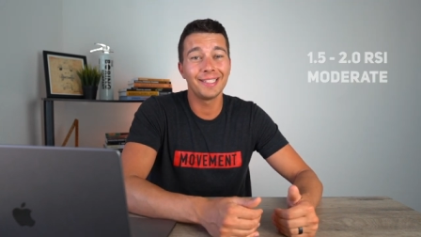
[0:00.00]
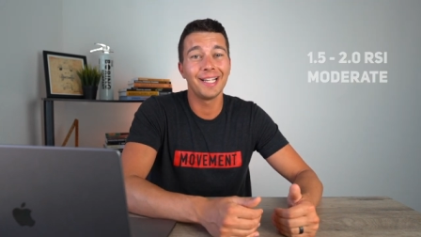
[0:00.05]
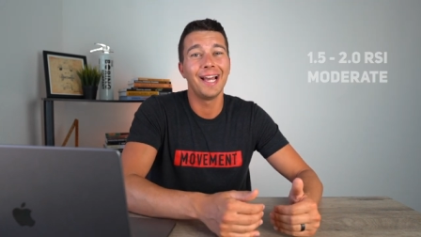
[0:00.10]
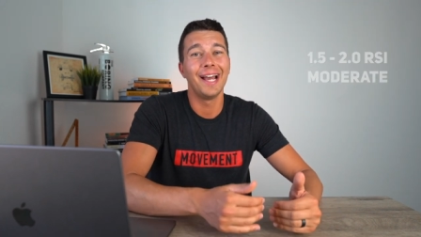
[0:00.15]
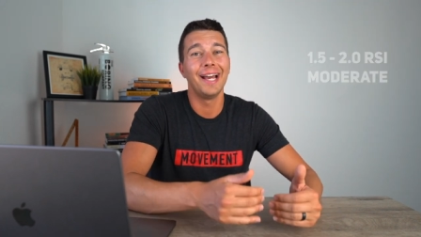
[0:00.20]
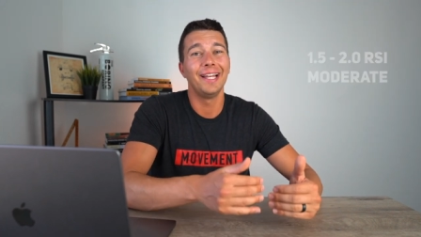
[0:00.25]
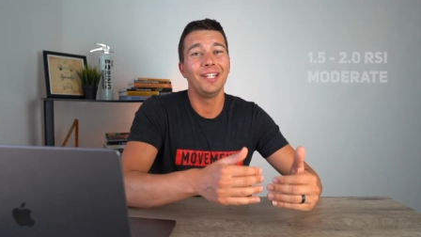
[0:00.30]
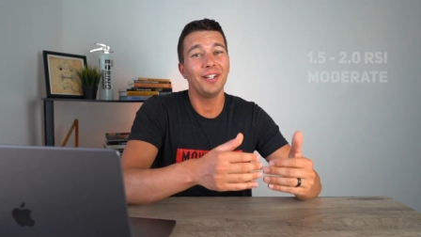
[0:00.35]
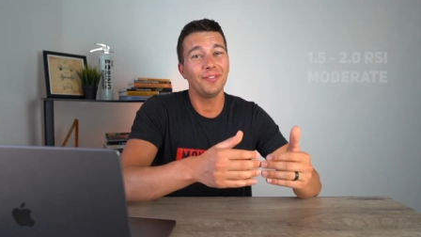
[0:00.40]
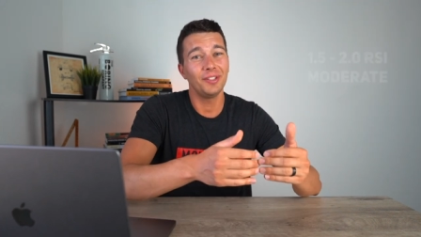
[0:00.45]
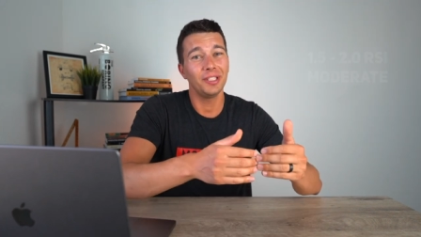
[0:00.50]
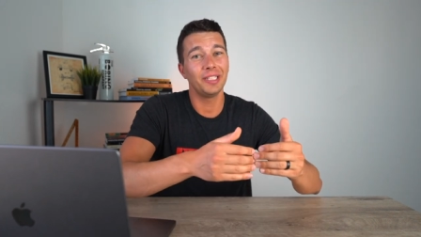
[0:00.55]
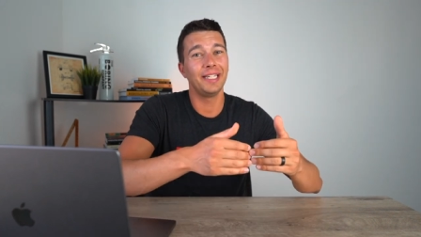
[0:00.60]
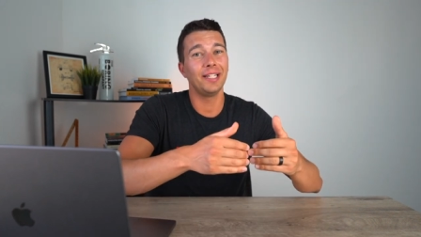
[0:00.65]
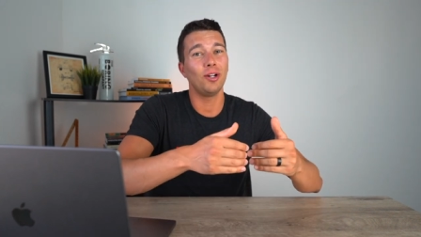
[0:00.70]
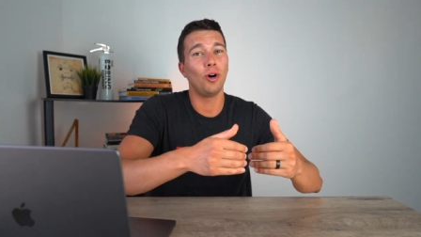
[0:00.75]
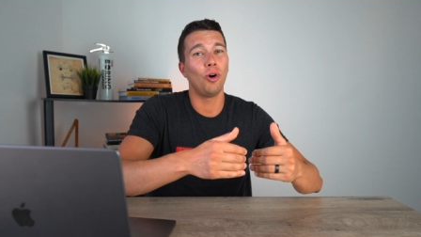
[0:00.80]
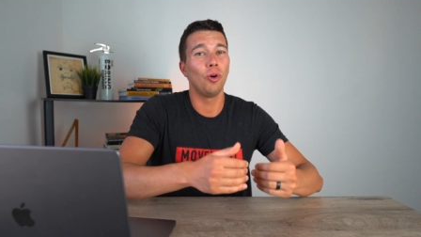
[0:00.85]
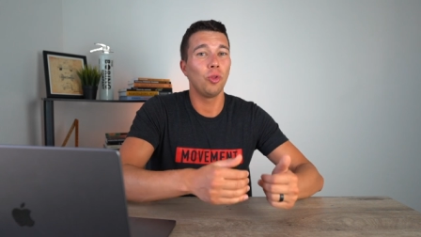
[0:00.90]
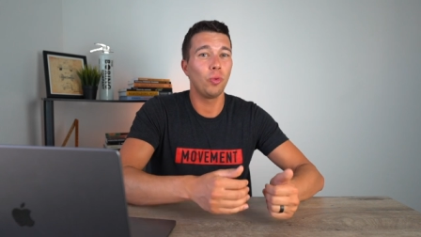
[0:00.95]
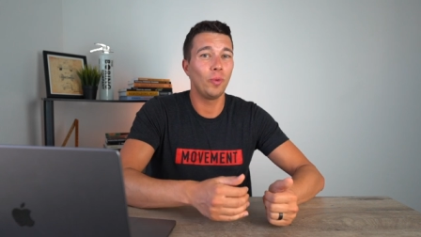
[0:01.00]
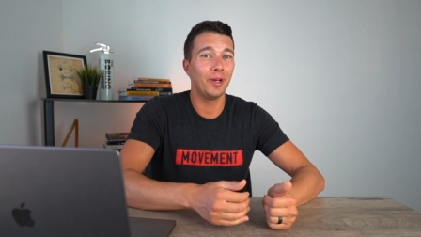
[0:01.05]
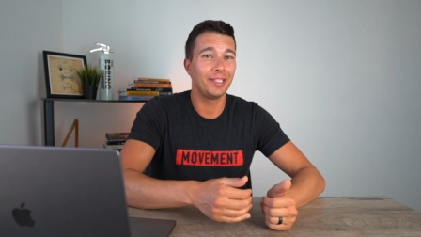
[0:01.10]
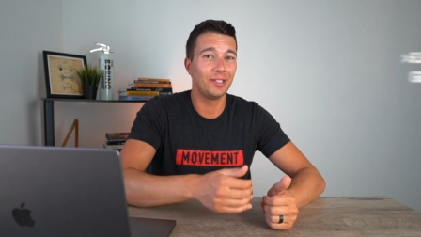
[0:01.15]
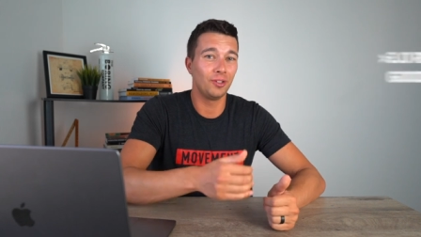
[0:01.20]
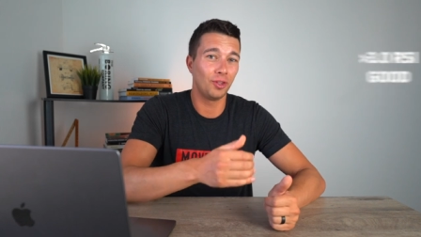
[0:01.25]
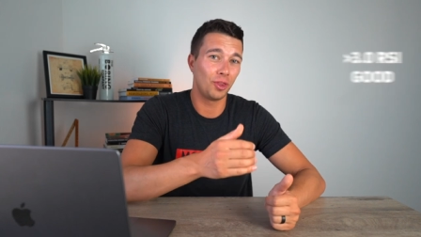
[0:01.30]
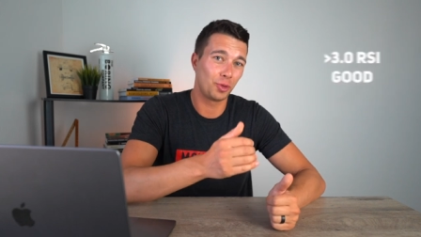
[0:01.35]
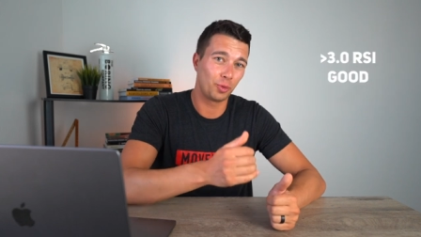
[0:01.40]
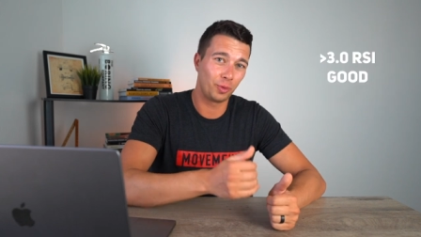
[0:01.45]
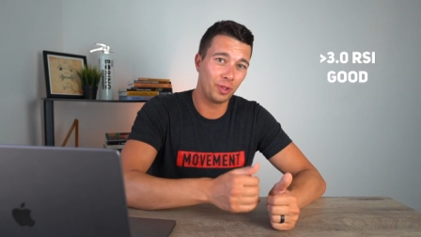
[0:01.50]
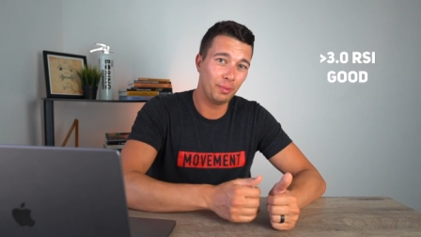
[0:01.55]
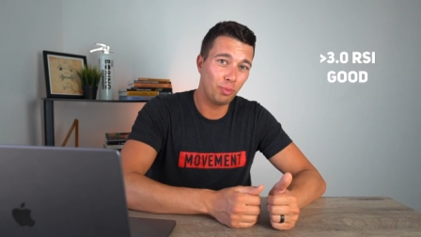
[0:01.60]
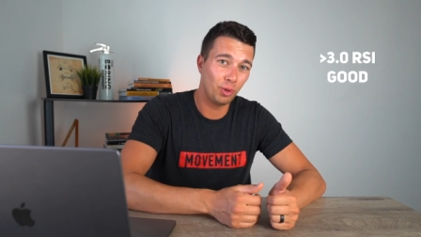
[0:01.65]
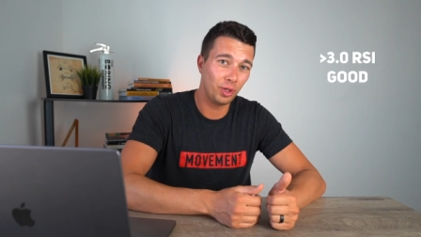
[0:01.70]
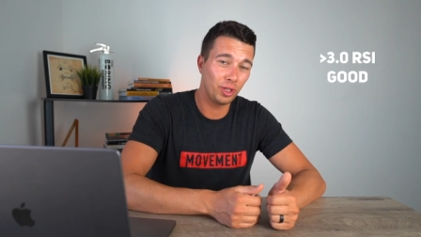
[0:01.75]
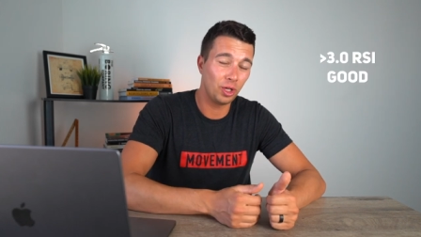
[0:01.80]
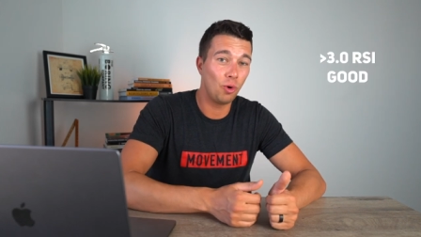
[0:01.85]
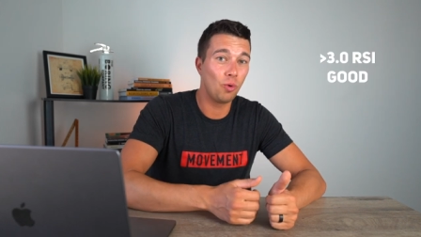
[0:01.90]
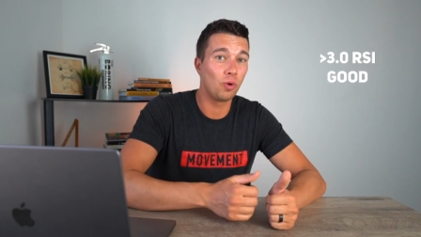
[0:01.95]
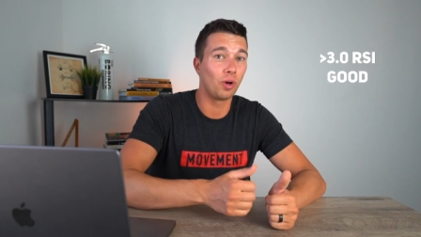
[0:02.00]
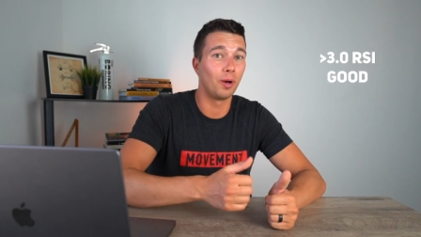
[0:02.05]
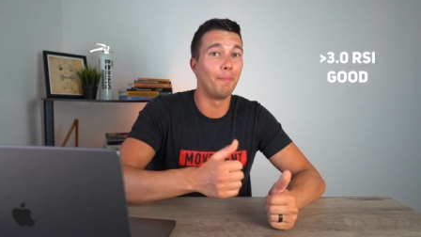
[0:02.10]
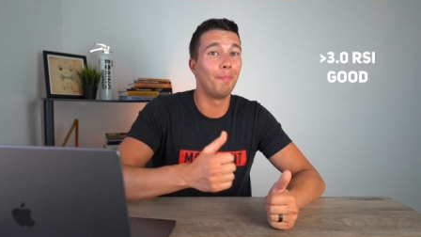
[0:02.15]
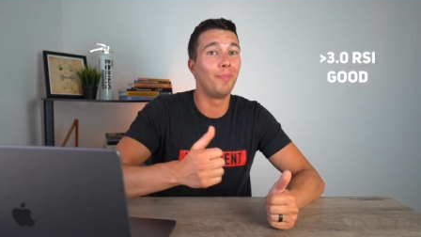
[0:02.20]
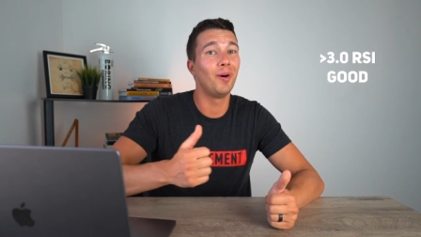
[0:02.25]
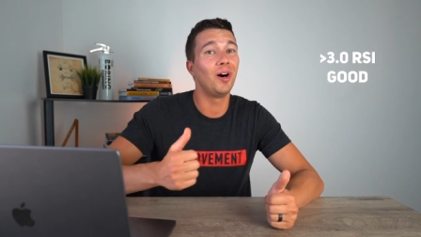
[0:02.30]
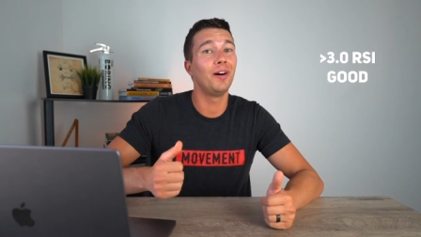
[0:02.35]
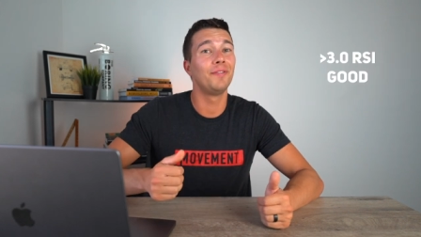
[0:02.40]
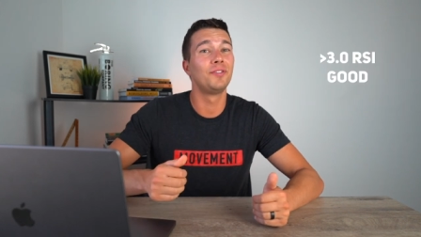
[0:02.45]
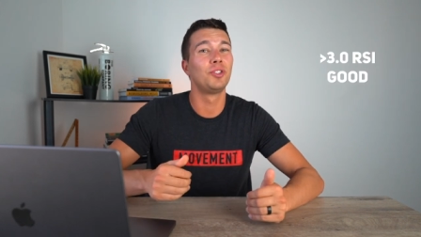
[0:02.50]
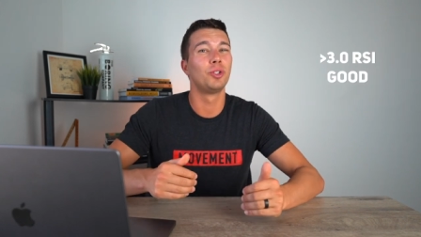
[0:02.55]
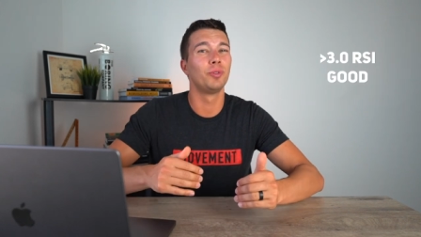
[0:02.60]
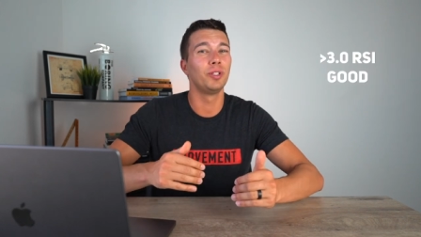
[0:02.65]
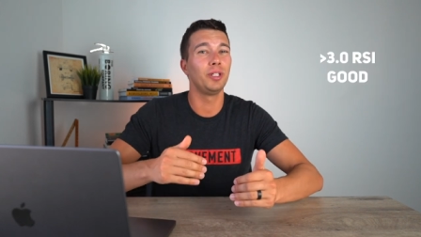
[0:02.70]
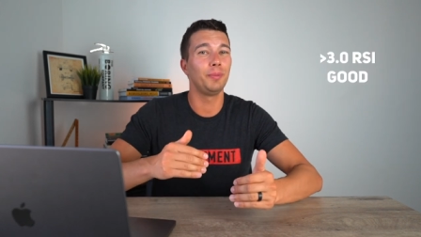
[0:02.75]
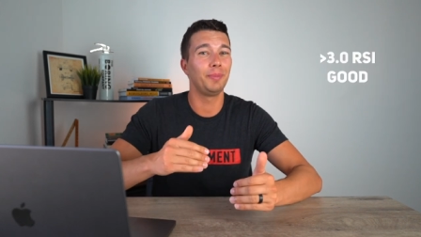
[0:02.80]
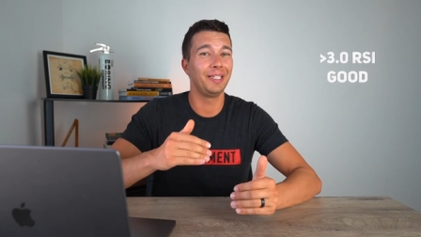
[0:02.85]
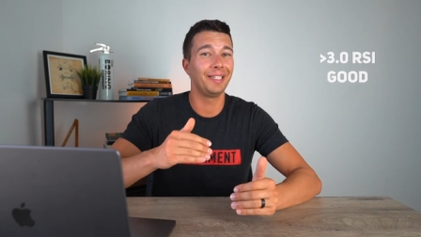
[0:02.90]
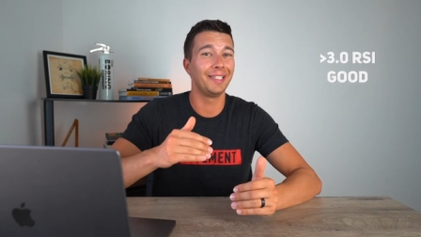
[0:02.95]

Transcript: and you have to get all the way to three point zero or above to really be